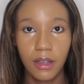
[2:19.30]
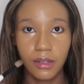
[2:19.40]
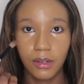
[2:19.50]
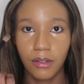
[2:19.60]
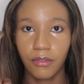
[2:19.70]

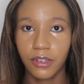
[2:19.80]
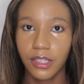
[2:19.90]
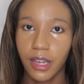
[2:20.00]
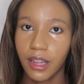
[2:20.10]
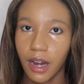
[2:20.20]
So the first
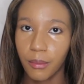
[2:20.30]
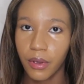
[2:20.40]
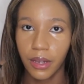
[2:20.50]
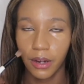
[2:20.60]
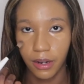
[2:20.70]
thing that I
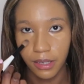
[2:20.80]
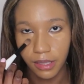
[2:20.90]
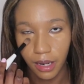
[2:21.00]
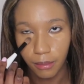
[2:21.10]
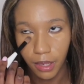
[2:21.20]
put here is
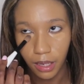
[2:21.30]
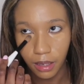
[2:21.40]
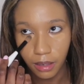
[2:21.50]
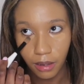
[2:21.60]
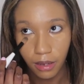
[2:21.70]
that I'm
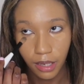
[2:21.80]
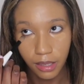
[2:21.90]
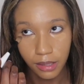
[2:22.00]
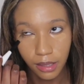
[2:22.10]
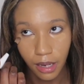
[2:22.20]
like on the
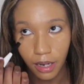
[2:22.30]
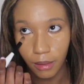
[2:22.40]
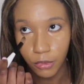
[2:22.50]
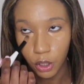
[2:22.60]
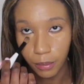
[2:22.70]
inside,
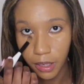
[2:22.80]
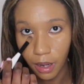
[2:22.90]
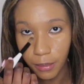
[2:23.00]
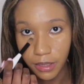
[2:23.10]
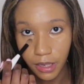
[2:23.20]
I'm jumping
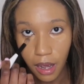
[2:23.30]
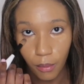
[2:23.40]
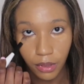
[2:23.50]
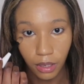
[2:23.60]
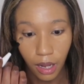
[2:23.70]
up and down
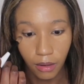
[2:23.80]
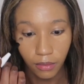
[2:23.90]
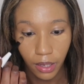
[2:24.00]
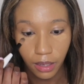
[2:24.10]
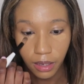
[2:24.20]
with a lot of
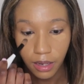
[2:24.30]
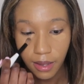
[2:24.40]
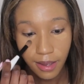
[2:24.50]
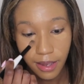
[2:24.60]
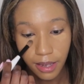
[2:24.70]
like
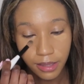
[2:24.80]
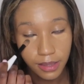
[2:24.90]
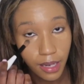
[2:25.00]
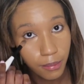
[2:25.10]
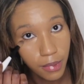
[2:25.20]

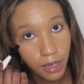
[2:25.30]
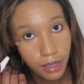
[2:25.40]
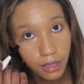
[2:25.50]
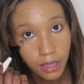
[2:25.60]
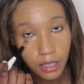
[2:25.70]

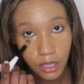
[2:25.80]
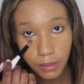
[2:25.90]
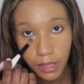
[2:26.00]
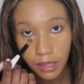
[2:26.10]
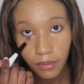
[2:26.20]
excitement, just
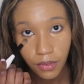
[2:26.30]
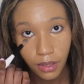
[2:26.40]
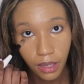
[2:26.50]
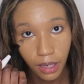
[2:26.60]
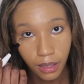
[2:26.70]
because I feel
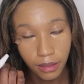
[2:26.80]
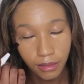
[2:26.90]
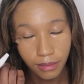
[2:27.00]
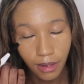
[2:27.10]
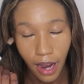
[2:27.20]
like
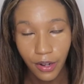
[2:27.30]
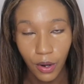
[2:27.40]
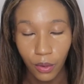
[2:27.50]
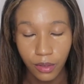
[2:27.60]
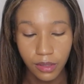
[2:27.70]
I
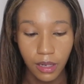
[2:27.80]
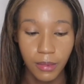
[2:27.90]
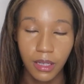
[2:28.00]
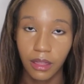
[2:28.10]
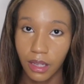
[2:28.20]
know there's going to
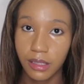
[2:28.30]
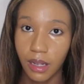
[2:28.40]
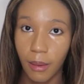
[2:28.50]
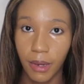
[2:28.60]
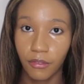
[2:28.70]
be good things
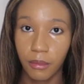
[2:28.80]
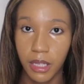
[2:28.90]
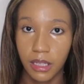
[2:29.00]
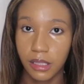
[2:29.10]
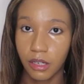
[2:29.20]
coming for
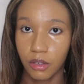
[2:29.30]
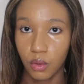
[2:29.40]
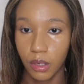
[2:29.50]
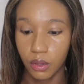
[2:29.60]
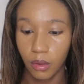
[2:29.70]
me this year in
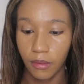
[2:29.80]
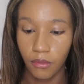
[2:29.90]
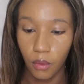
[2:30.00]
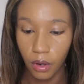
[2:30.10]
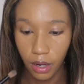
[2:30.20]

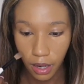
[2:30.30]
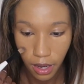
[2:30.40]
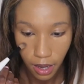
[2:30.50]
2024,